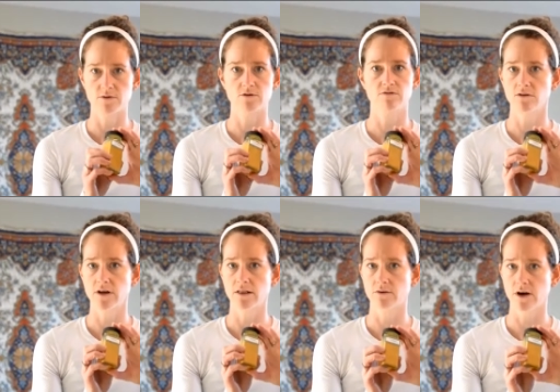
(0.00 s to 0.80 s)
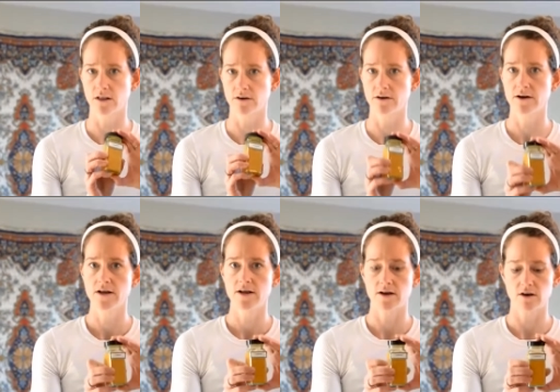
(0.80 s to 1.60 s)
beautiful yellow color,
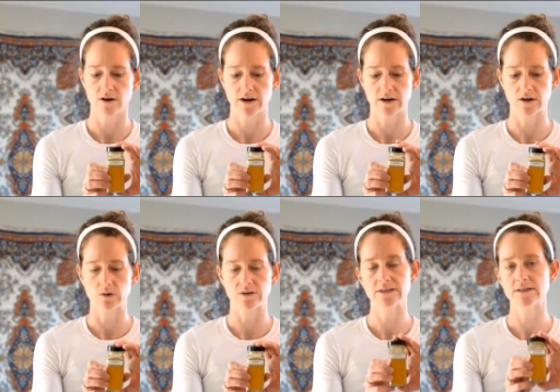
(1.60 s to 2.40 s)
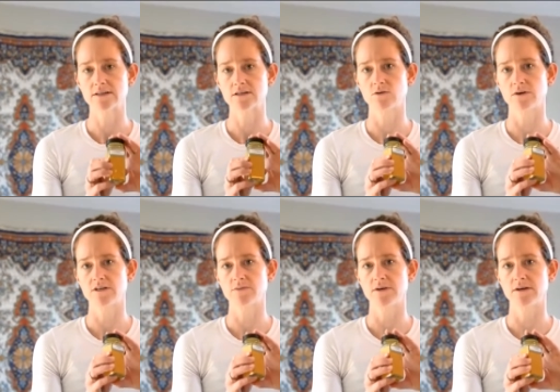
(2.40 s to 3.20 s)
or kind of golden, is going
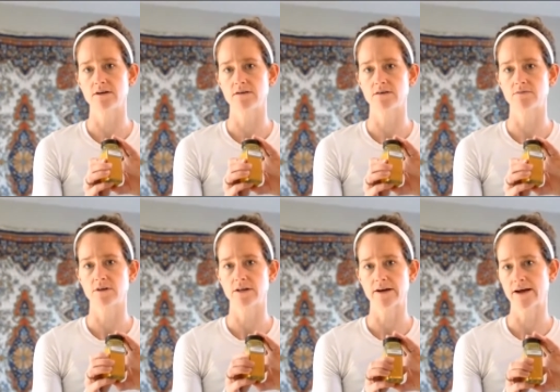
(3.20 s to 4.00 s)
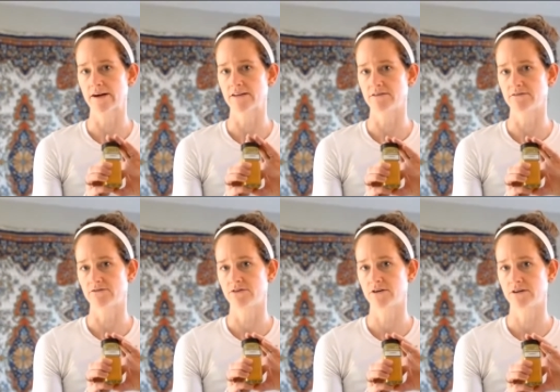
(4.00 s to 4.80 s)
to be the really active
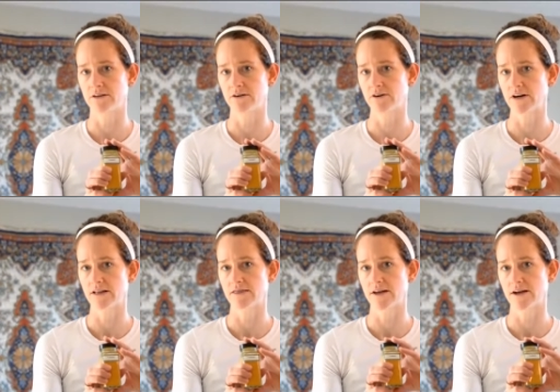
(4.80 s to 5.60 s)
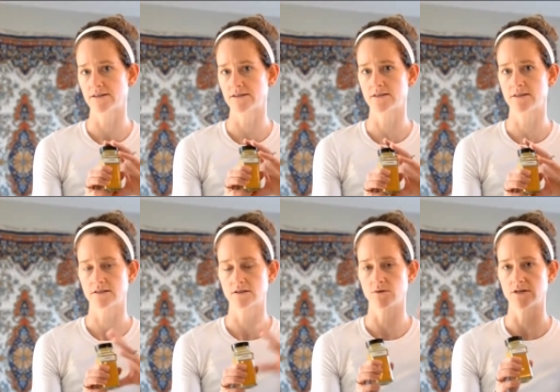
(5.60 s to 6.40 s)
ingredient that's
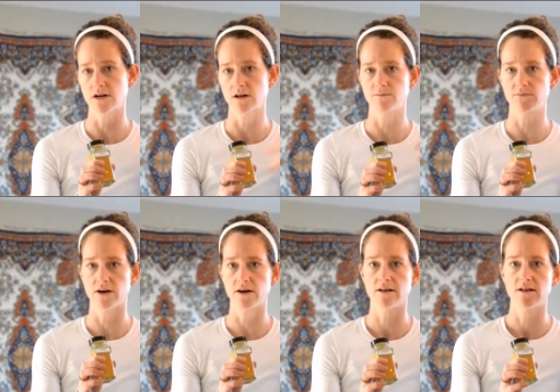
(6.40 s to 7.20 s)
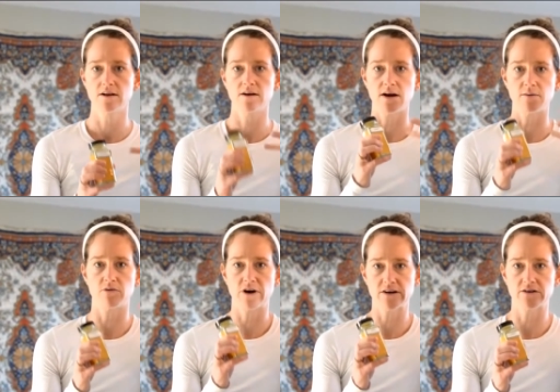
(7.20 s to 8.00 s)
going to help
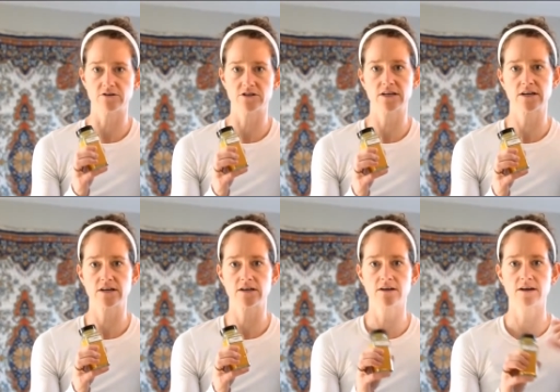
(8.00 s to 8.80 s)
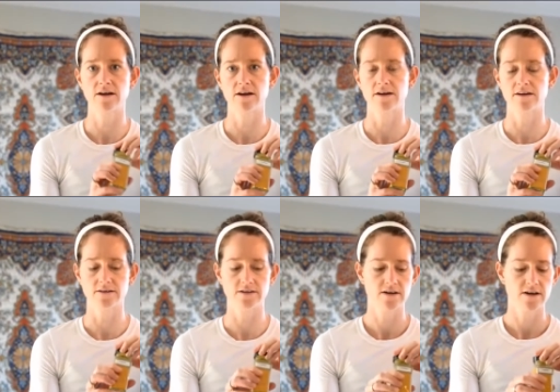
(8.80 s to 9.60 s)
brighten your skin.
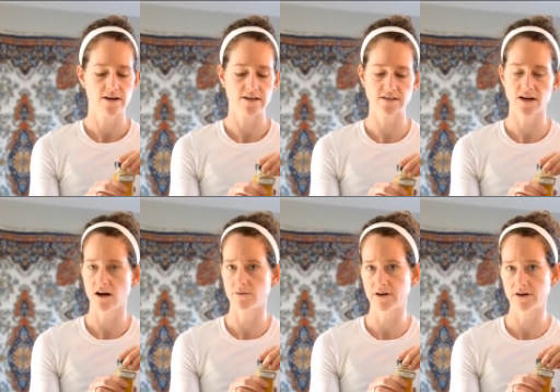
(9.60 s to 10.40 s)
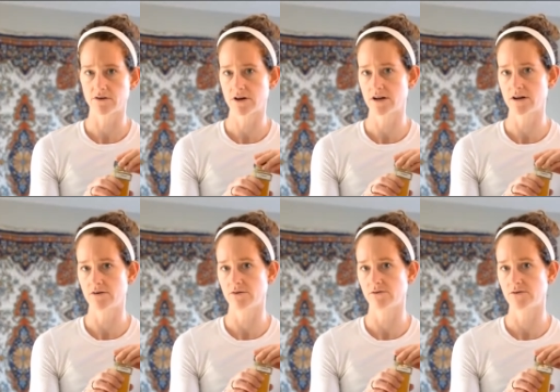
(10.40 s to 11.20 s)
And it's a common ingredient
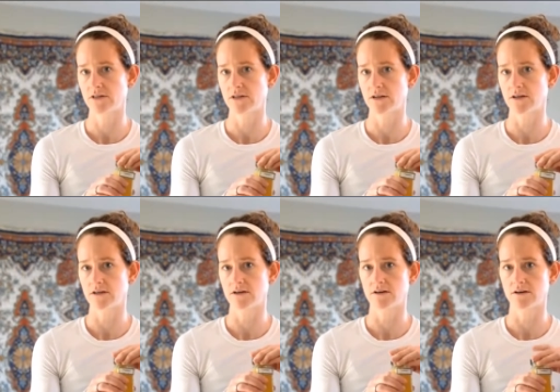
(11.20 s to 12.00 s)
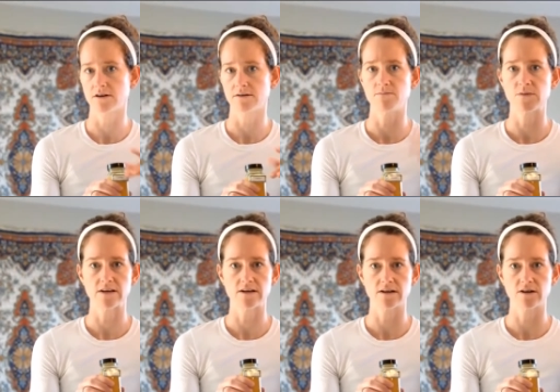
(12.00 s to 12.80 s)
used in
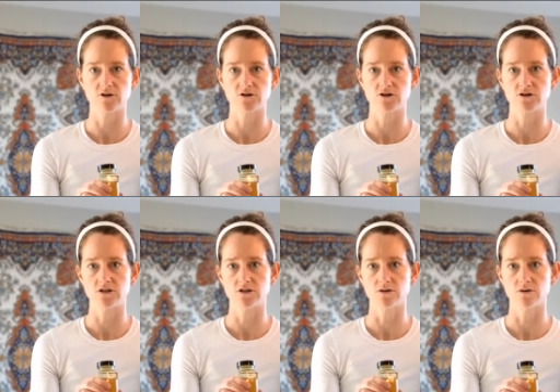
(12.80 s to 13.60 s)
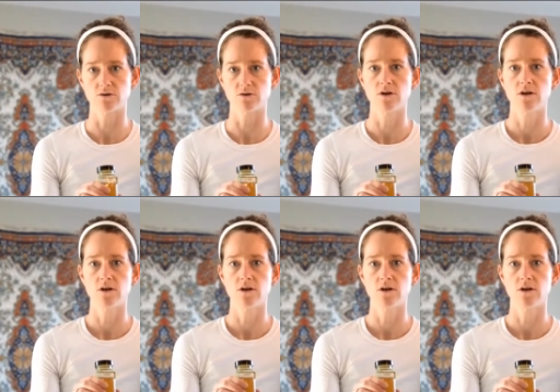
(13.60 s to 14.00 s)
Indian cultures to